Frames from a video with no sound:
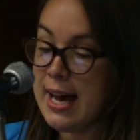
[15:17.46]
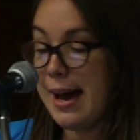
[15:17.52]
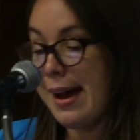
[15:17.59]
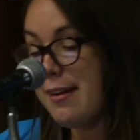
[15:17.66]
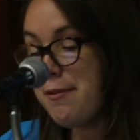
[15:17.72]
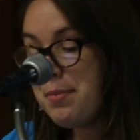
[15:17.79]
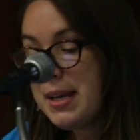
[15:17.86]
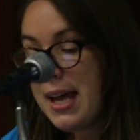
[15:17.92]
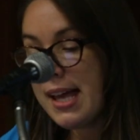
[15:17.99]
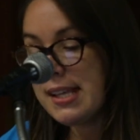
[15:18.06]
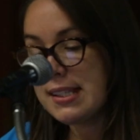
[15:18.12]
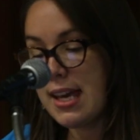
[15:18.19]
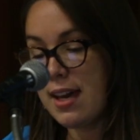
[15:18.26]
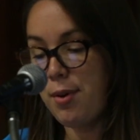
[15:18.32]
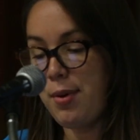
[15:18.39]
I've been
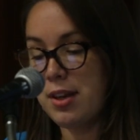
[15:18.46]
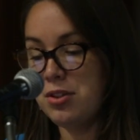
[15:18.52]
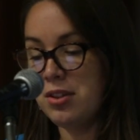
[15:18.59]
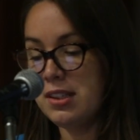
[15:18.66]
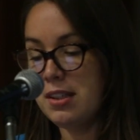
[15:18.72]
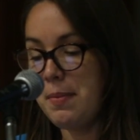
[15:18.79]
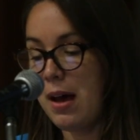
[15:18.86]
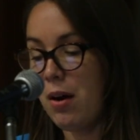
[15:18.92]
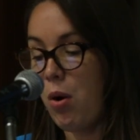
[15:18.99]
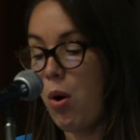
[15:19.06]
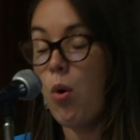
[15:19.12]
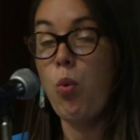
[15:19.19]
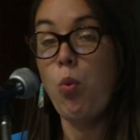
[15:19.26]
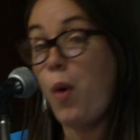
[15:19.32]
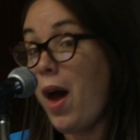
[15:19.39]
asking questions about
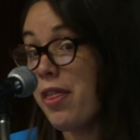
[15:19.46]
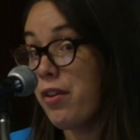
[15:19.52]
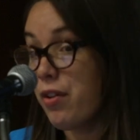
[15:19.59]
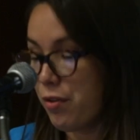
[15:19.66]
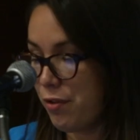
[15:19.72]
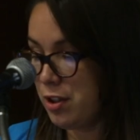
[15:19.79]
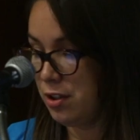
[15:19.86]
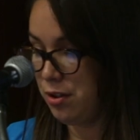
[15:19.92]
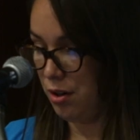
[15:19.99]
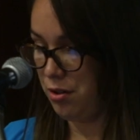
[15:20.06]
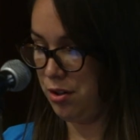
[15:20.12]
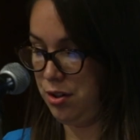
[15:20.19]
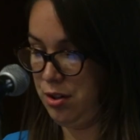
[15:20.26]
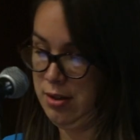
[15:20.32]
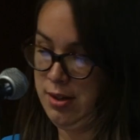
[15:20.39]
whether
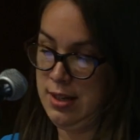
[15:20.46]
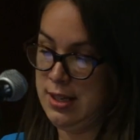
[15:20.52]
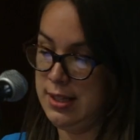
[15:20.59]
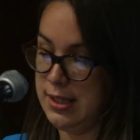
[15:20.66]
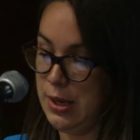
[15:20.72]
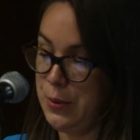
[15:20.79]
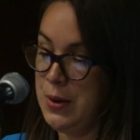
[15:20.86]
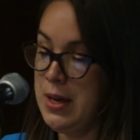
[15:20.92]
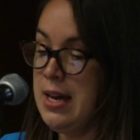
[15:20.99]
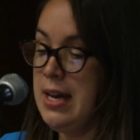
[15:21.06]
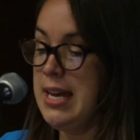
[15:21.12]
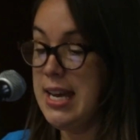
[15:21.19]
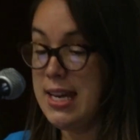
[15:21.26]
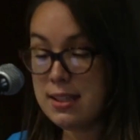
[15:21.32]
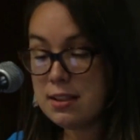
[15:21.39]
research. So,
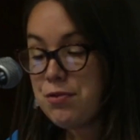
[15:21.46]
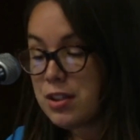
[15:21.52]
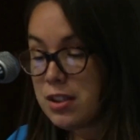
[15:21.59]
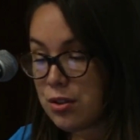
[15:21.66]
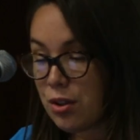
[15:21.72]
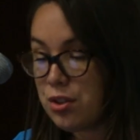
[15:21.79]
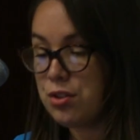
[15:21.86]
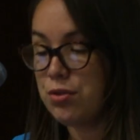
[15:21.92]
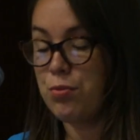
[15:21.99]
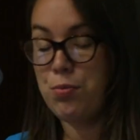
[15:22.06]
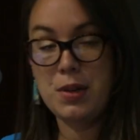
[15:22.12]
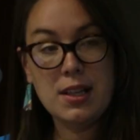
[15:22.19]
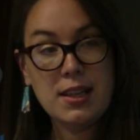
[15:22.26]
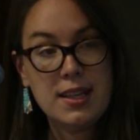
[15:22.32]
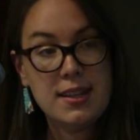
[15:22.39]
is research
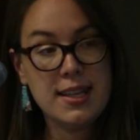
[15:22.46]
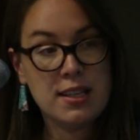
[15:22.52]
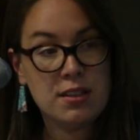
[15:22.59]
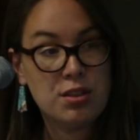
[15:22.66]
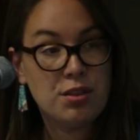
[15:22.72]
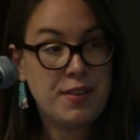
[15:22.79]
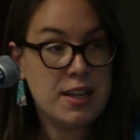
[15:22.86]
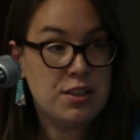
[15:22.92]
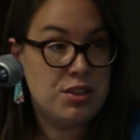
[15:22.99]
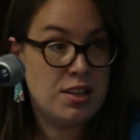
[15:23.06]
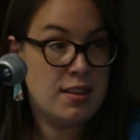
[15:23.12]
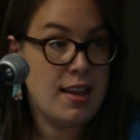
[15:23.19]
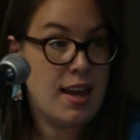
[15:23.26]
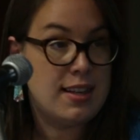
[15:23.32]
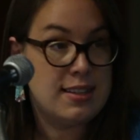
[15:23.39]
really the
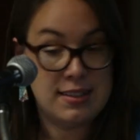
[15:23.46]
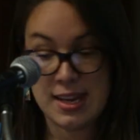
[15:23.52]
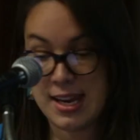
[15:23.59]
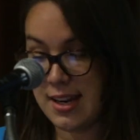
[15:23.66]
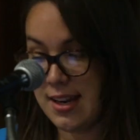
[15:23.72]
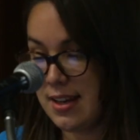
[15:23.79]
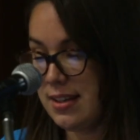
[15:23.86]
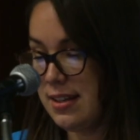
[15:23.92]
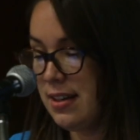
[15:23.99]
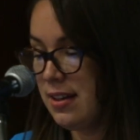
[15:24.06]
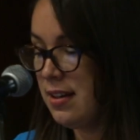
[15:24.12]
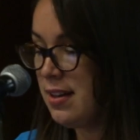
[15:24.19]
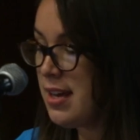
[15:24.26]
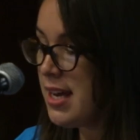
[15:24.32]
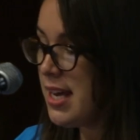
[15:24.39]
intervention that is needed?
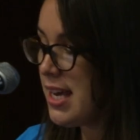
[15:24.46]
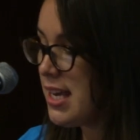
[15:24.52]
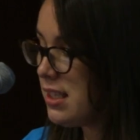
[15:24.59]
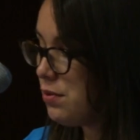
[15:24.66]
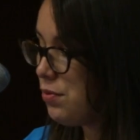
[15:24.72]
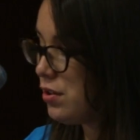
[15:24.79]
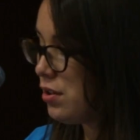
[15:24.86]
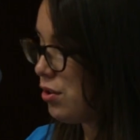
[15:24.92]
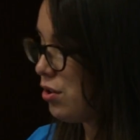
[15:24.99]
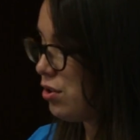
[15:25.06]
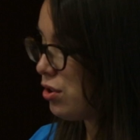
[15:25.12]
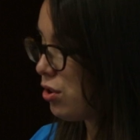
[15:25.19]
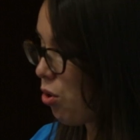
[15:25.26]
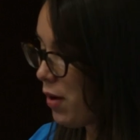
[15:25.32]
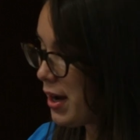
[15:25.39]
Is
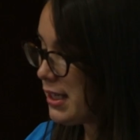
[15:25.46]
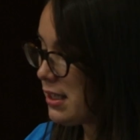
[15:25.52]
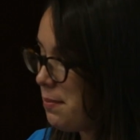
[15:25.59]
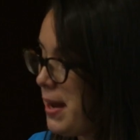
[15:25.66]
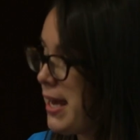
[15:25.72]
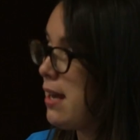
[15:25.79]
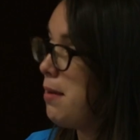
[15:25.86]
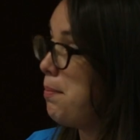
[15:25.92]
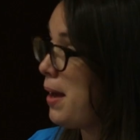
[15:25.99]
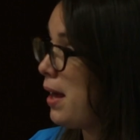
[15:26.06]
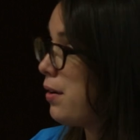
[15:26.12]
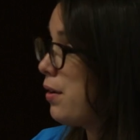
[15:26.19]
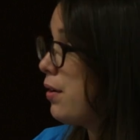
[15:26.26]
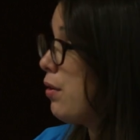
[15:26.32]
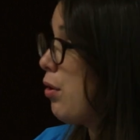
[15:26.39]
research going to make it
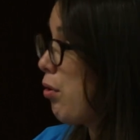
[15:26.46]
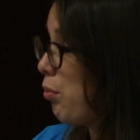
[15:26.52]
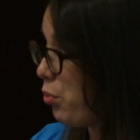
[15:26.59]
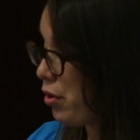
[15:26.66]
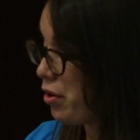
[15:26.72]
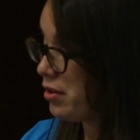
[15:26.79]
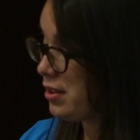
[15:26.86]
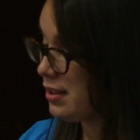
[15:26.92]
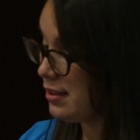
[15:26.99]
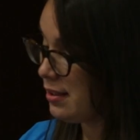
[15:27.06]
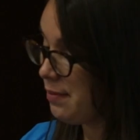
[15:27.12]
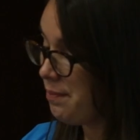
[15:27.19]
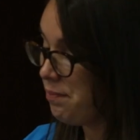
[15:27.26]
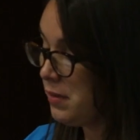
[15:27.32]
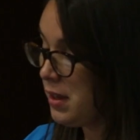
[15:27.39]
better or
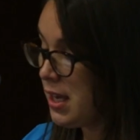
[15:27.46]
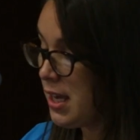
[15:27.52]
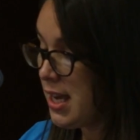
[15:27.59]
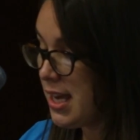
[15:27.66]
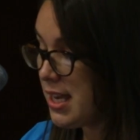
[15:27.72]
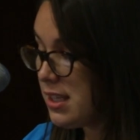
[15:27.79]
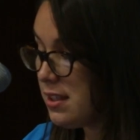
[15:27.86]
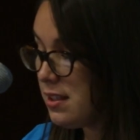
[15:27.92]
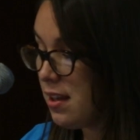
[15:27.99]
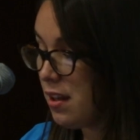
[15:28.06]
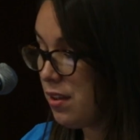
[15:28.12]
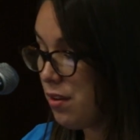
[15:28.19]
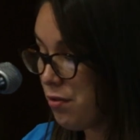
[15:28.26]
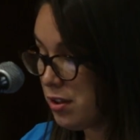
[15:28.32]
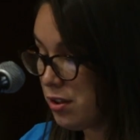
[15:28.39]
worse? Is
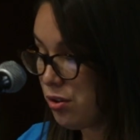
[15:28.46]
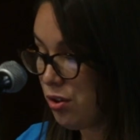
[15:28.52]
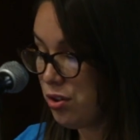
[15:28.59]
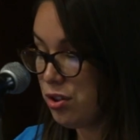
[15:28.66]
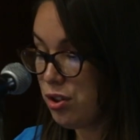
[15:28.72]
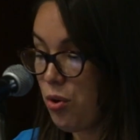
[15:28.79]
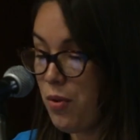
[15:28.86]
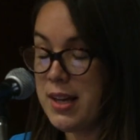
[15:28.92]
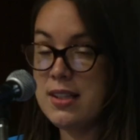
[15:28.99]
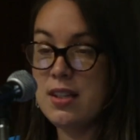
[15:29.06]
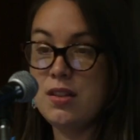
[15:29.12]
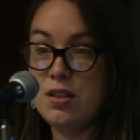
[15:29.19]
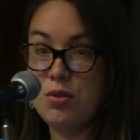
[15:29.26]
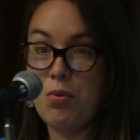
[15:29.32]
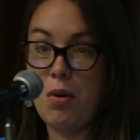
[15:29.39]
the research going to
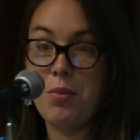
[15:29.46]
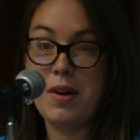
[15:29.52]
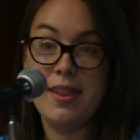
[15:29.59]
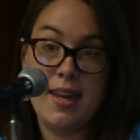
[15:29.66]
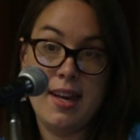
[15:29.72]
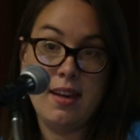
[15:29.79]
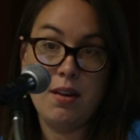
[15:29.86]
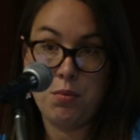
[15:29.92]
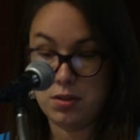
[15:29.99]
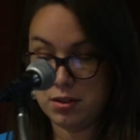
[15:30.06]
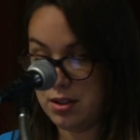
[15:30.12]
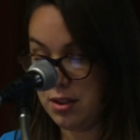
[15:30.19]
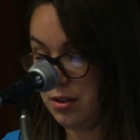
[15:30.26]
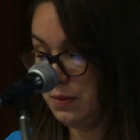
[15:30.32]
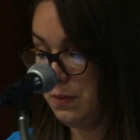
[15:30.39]
do what we think it will
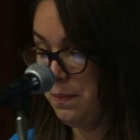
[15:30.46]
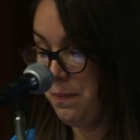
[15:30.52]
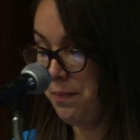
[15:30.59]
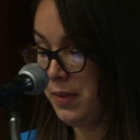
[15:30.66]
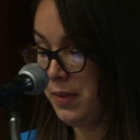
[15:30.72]
do?